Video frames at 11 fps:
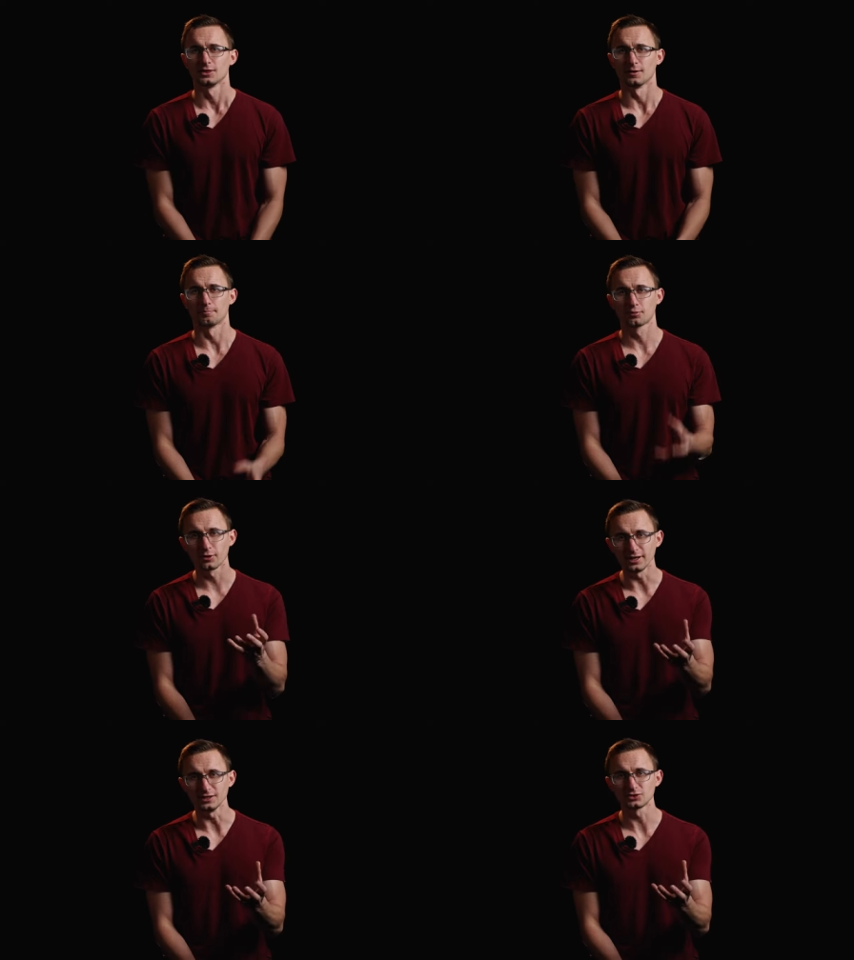The
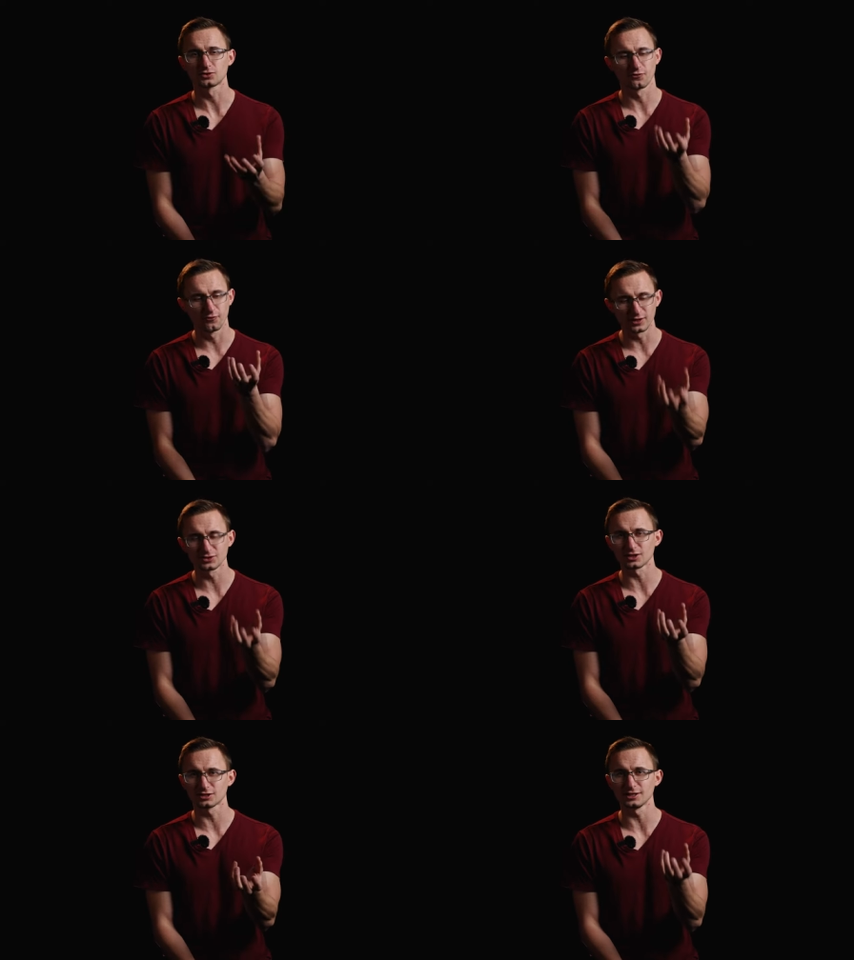priests
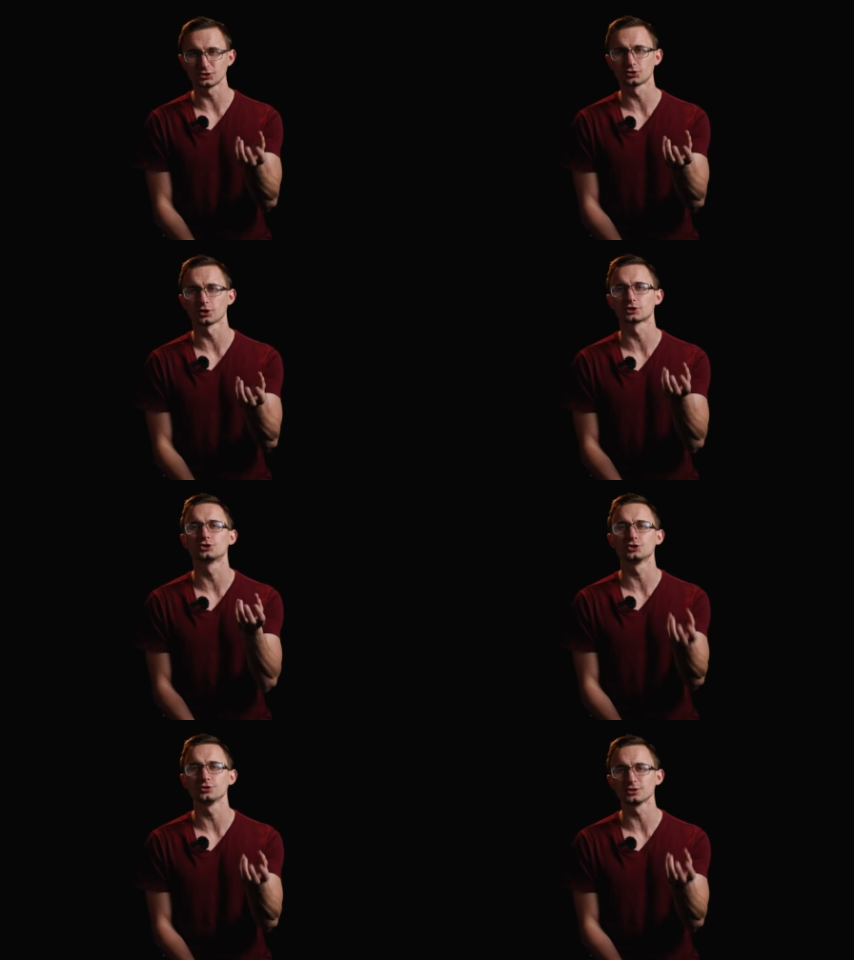physically took
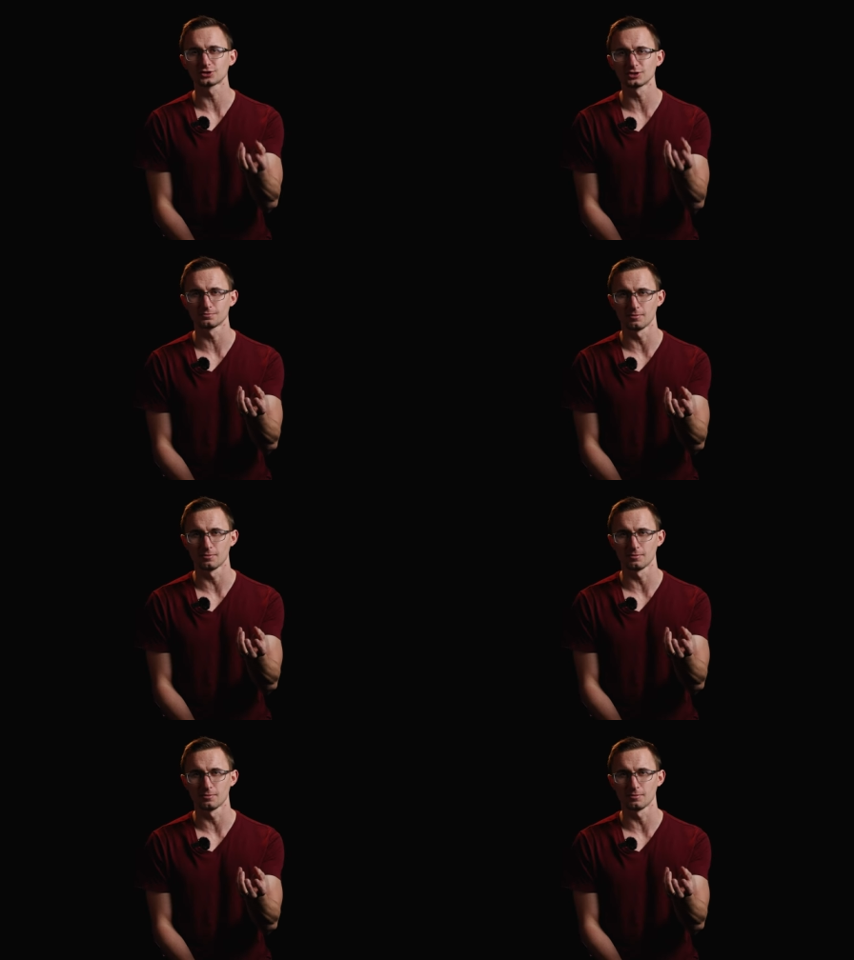Judas's